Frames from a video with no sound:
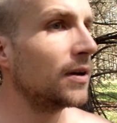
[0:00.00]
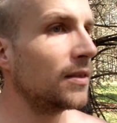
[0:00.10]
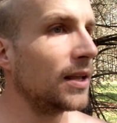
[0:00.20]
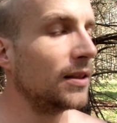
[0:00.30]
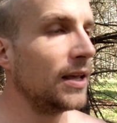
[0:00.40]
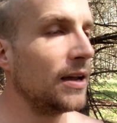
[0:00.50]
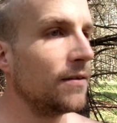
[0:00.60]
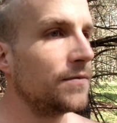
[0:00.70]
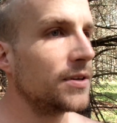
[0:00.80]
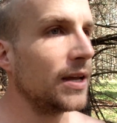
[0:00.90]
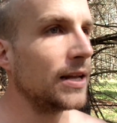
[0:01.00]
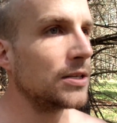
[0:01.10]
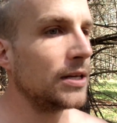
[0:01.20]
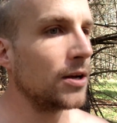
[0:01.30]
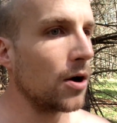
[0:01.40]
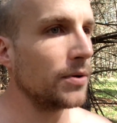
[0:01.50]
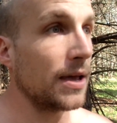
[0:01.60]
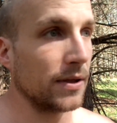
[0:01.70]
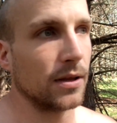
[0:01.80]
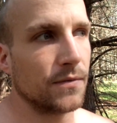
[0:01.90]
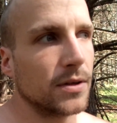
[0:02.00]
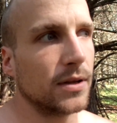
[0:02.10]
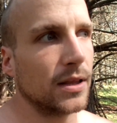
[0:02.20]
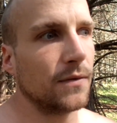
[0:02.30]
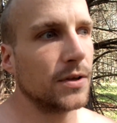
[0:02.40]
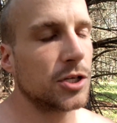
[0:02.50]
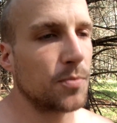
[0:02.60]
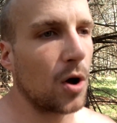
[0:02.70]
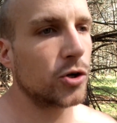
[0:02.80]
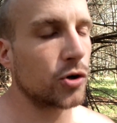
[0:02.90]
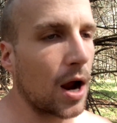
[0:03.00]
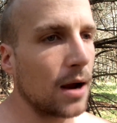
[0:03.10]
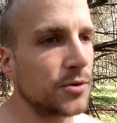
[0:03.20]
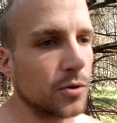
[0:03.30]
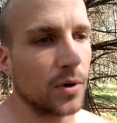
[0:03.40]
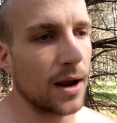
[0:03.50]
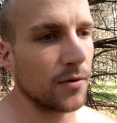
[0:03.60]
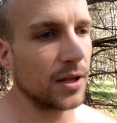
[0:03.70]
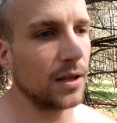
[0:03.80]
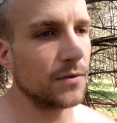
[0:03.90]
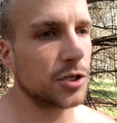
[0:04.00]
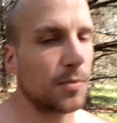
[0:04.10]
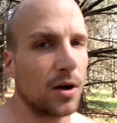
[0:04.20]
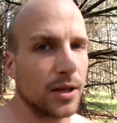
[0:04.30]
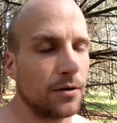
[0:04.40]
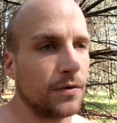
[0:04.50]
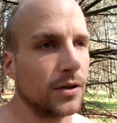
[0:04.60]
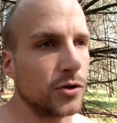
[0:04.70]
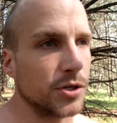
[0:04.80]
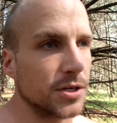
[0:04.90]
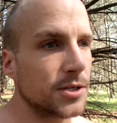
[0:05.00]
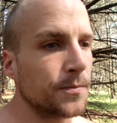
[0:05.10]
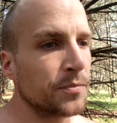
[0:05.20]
They lived in, they lived in small tribes or whatever. They lived in small little villages.